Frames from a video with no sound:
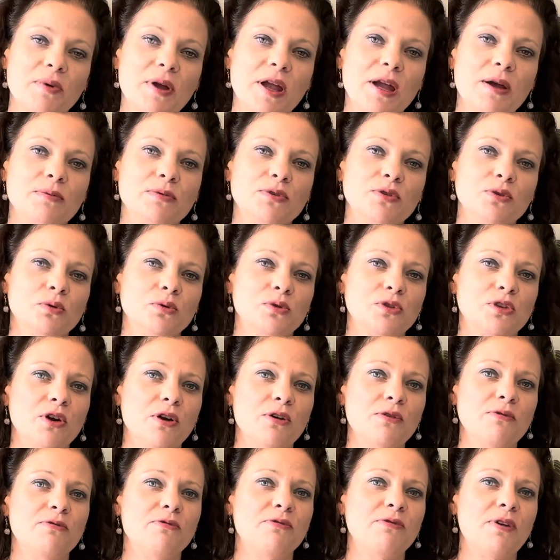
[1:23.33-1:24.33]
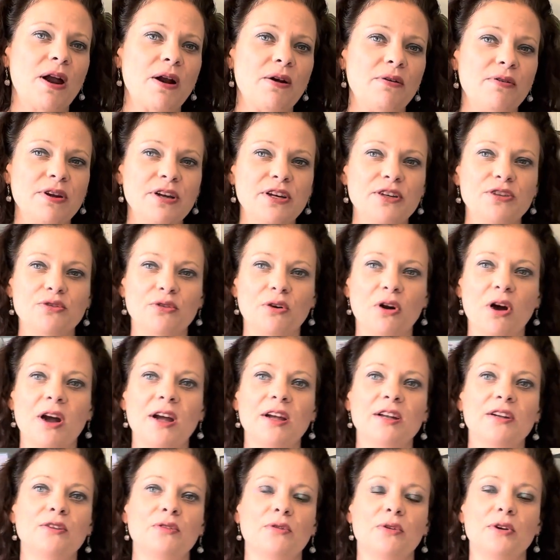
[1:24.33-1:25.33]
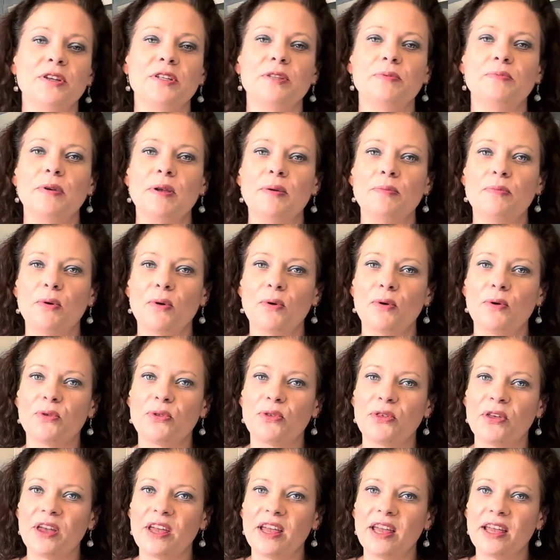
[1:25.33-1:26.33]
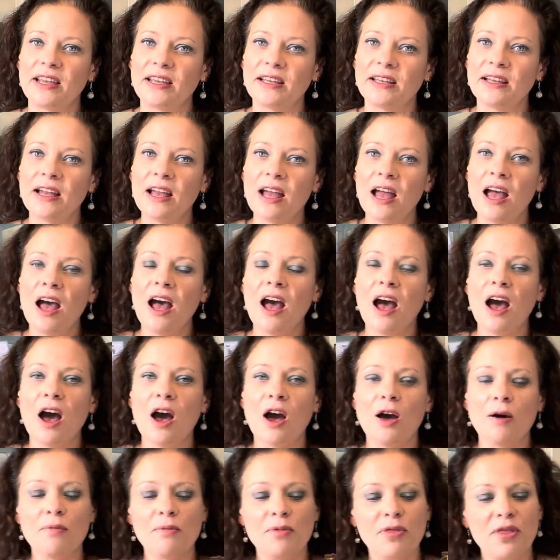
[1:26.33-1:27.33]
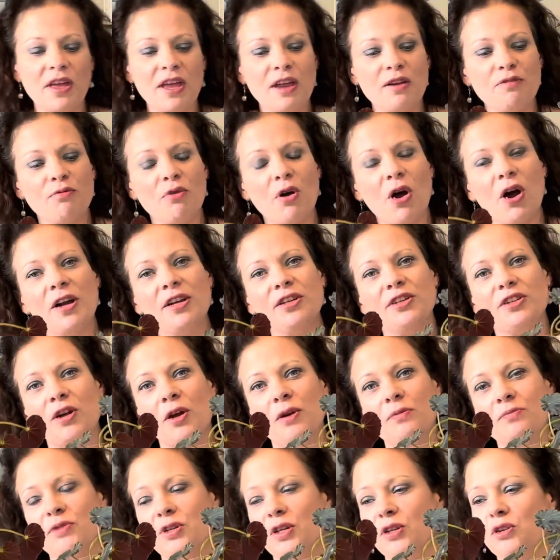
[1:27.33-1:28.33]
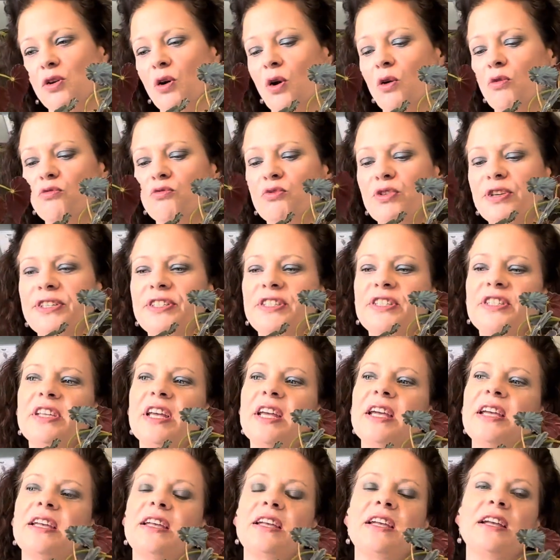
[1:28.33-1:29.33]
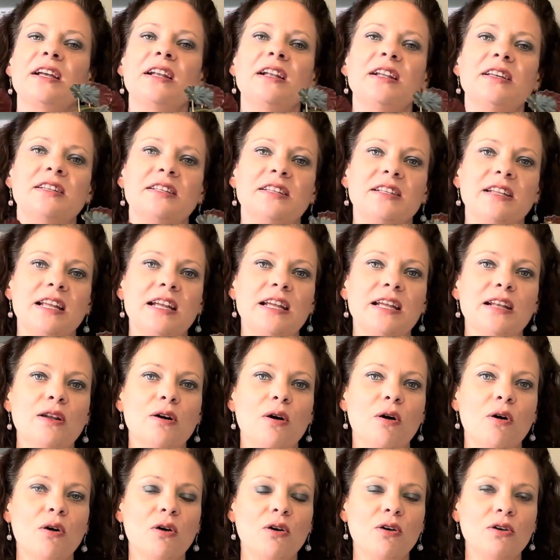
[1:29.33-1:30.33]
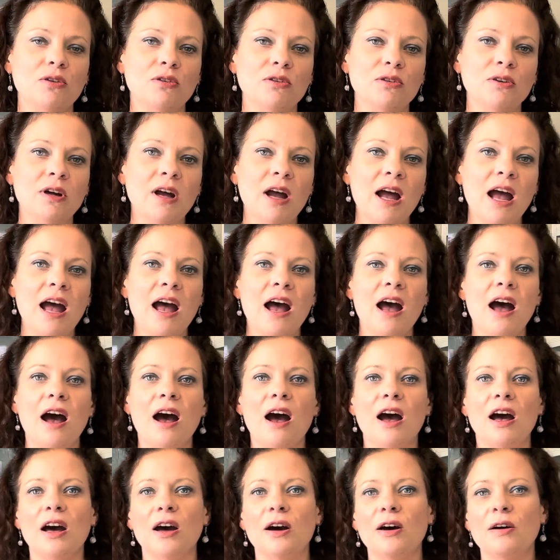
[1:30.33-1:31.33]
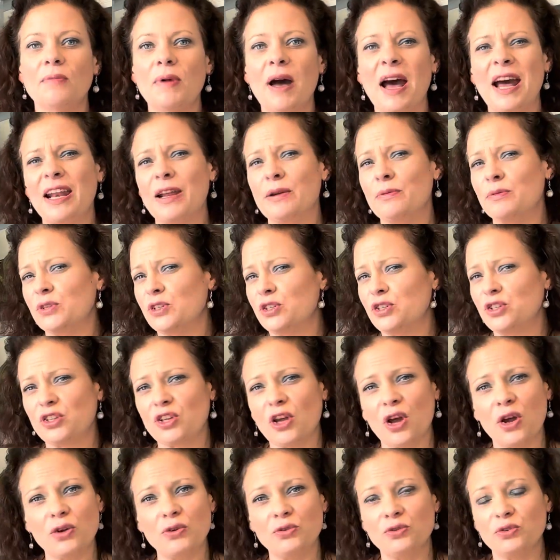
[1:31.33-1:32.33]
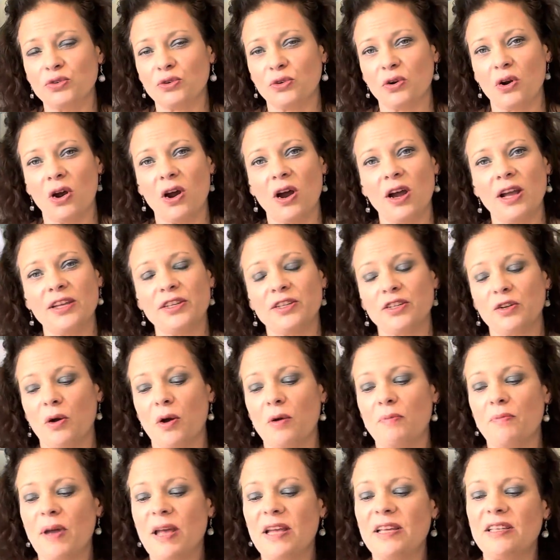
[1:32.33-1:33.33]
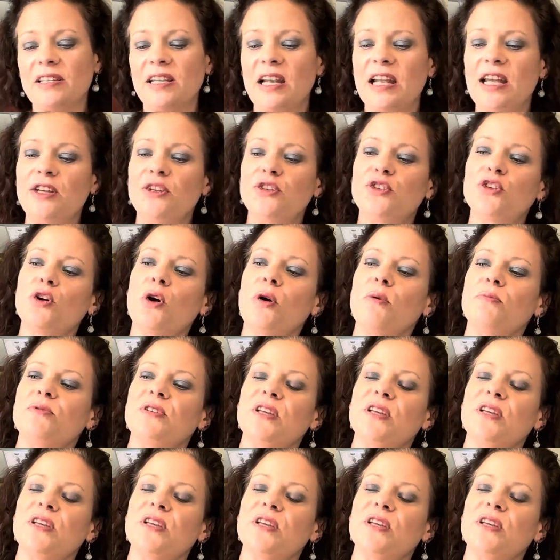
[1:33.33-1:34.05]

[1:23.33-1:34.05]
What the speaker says: It was also very dry and crispy, poor thing. The rhizomes had got ridiculously long and it was so dry. So I basically chopped